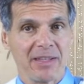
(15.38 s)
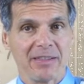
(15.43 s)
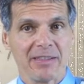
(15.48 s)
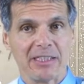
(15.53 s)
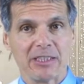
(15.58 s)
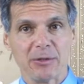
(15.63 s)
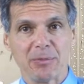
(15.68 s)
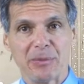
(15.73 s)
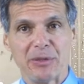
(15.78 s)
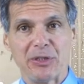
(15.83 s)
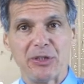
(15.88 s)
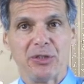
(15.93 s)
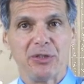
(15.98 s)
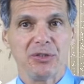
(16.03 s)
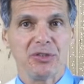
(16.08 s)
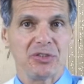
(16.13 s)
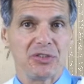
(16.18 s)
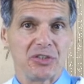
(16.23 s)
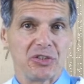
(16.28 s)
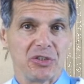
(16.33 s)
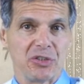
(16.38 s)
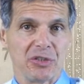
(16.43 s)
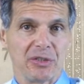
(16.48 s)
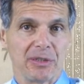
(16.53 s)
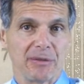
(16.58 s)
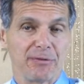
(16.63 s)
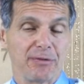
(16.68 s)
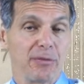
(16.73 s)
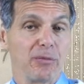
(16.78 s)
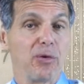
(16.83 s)
that's been used in
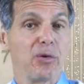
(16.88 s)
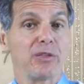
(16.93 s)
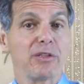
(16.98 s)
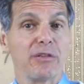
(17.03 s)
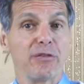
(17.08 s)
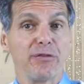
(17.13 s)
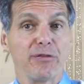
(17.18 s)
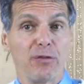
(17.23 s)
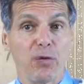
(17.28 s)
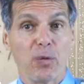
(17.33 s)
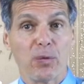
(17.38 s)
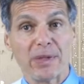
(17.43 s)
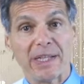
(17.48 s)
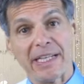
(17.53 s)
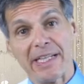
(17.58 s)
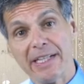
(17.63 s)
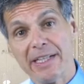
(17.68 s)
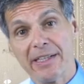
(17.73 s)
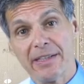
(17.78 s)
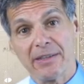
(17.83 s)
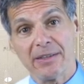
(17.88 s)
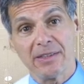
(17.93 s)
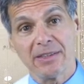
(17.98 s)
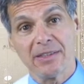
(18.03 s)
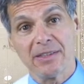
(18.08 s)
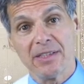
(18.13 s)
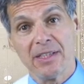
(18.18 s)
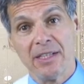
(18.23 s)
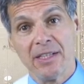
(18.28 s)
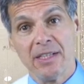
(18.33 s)
Europe for more than 40
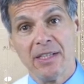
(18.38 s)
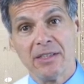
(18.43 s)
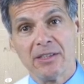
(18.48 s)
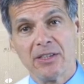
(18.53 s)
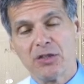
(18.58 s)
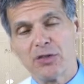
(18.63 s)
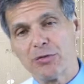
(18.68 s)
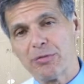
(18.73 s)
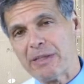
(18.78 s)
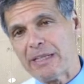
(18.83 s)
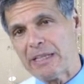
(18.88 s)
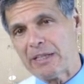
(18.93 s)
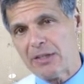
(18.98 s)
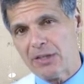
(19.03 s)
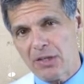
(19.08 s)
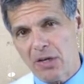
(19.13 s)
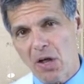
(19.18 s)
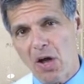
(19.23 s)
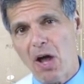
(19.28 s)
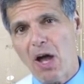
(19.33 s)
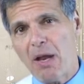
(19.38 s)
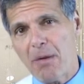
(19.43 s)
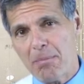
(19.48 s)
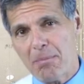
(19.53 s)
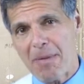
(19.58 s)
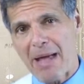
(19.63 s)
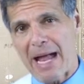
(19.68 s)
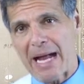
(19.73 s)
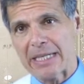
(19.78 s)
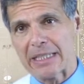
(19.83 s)
years to treat
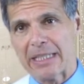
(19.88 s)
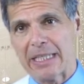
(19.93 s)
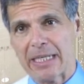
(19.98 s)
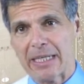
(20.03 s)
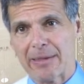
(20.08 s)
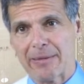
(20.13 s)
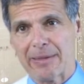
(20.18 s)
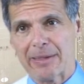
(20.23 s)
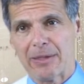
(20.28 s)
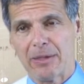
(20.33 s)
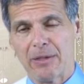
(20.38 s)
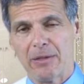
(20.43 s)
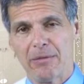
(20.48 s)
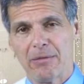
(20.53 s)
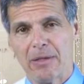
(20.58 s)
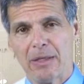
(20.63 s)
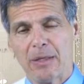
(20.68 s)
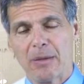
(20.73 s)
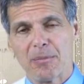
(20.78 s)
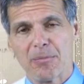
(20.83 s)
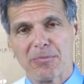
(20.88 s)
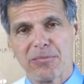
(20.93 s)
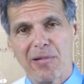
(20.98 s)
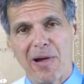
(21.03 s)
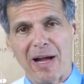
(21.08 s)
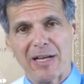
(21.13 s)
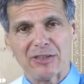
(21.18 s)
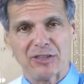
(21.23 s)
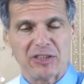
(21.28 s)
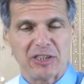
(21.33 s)
non-bacterial
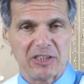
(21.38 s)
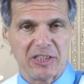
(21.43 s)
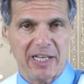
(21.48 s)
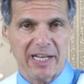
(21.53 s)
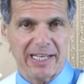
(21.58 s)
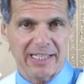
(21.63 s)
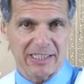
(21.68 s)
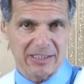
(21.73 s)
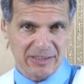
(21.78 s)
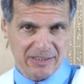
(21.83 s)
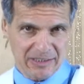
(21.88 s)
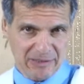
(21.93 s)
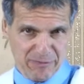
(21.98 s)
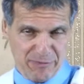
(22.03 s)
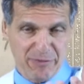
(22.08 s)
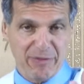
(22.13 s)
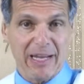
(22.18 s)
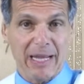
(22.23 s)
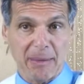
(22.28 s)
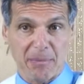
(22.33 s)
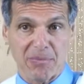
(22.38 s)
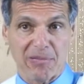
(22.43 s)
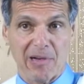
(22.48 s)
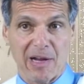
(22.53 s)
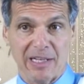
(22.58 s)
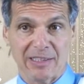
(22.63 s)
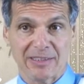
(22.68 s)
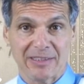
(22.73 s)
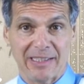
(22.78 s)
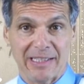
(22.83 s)
prostatitis, an inflamed
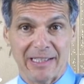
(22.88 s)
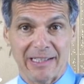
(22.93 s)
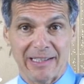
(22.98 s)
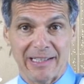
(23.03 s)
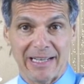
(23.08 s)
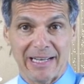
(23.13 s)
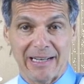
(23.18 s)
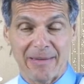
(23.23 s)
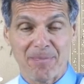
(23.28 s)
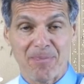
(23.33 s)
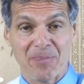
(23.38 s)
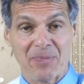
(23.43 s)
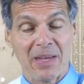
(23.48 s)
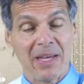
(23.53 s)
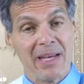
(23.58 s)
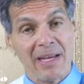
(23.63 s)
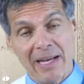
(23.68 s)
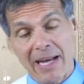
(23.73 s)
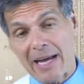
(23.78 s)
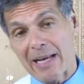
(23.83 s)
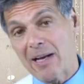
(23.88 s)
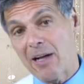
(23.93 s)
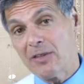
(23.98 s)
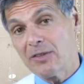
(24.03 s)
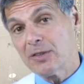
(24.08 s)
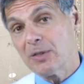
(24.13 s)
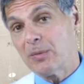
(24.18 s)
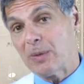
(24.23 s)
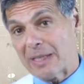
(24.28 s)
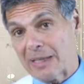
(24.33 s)
prostate gland, and
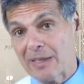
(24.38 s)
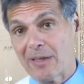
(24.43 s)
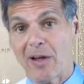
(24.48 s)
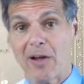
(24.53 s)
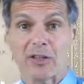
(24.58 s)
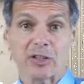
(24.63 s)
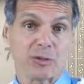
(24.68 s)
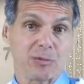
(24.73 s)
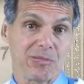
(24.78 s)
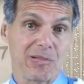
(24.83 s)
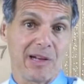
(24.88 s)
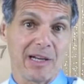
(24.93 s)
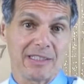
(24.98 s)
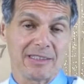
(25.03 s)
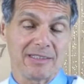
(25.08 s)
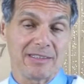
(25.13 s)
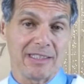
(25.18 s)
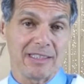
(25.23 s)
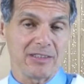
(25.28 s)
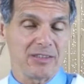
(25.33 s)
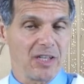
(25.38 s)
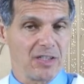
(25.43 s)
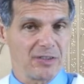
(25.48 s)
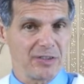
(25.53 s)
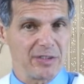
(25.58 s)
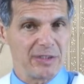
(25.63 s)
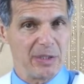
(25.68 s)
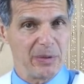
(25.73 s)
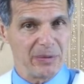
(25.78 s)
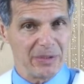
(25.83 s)
also enlarged prostates,
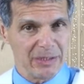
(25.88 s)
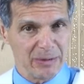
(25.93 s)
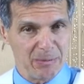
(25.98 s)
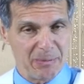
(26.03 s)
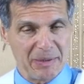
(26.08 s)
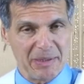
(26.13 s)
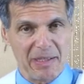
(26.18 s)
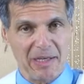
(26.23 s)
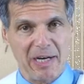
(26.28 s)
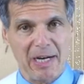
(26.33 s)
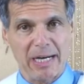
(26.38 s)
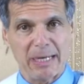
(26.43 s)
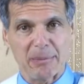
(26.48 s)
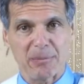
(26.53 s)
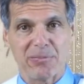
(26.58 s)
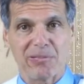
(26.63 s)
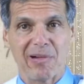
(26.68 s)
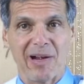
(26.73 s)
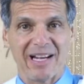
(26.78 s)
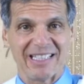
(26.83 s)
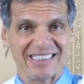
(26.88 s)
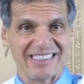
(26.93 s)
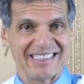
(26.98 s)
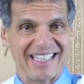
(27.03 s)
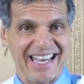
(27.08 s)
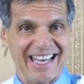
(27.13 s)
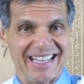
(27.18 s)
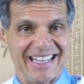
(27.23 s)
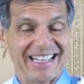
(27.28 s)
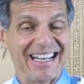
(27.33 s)
also known as benign
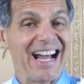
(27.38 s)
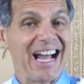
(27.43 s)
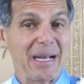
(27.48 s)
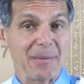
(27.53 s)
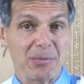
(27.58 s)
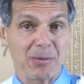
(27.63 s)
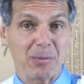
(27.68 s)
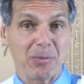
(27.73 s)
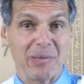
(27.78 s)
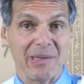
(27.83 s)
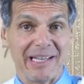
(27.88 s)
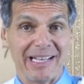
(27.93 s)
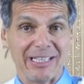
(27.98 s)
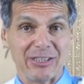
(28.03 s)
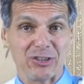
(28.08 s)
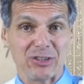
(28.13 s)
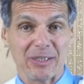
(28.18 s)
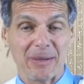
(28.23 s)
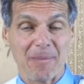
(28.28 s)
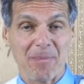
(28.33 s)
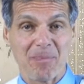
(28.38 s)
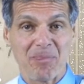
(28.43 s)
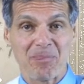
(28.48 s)
prostatic hyperplasia.